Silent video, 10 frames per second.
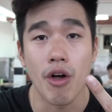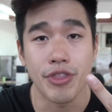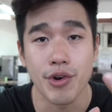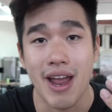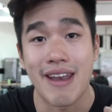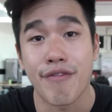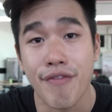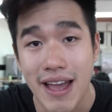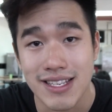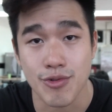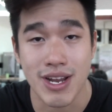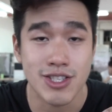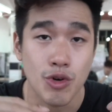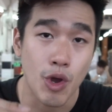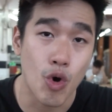water and fats, right?
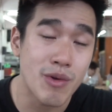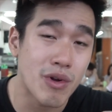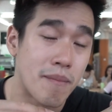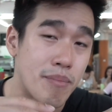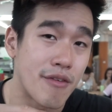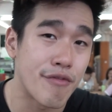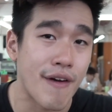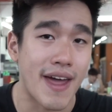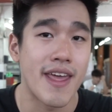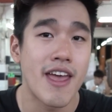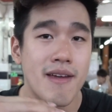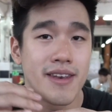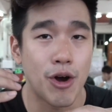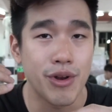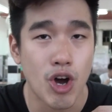So we only want to burn fat.
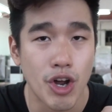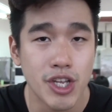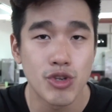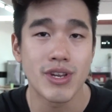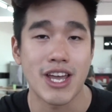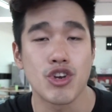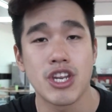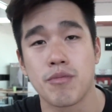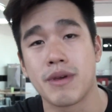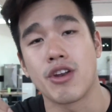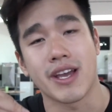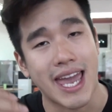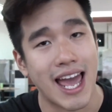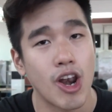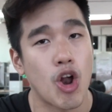Now in order to do that, you need to be on a
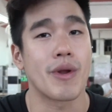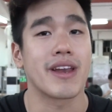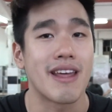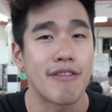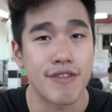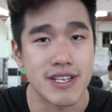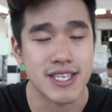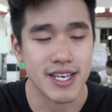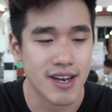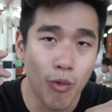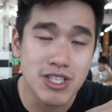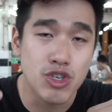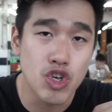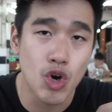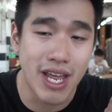caloric deficit. Once
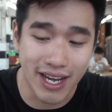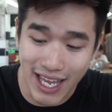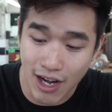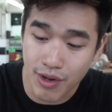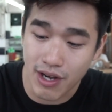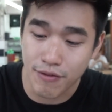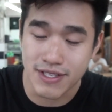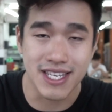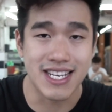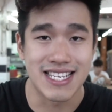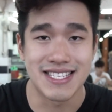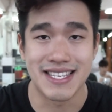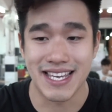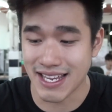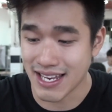you know that caloric deficit is
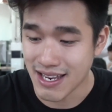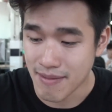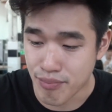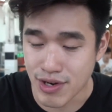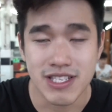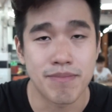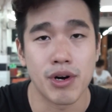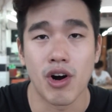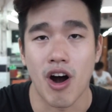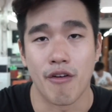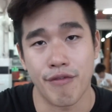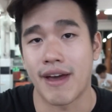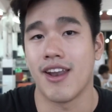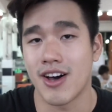the principle of fat